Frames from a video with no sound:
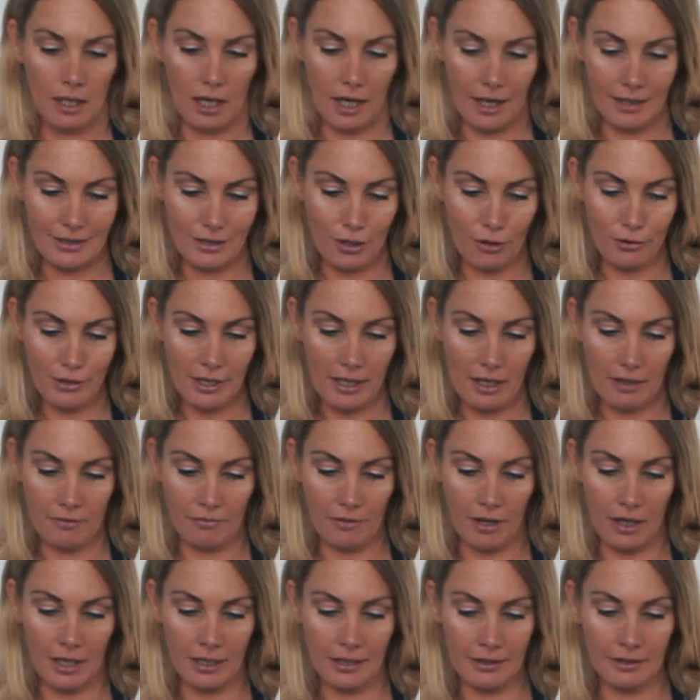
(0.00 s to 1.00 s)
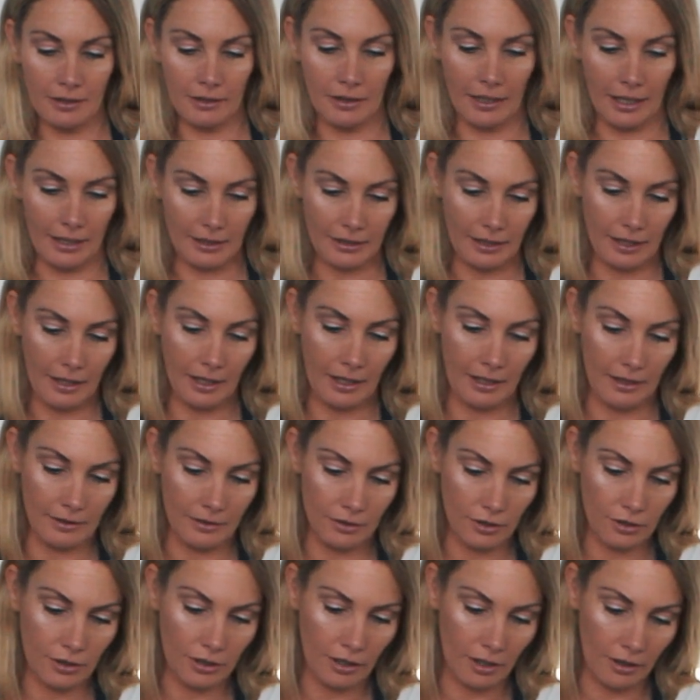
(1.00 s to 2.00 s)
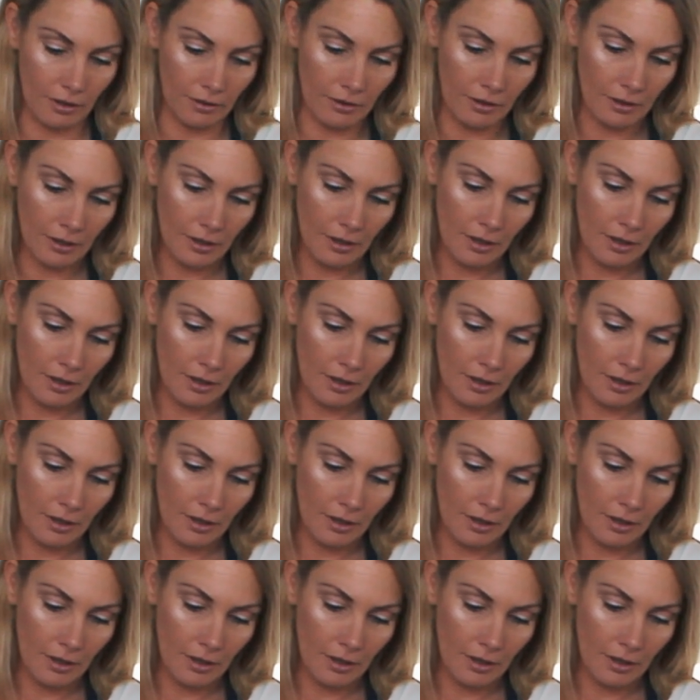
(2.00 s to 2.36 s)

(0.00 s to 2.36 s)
I don't have either at hand, so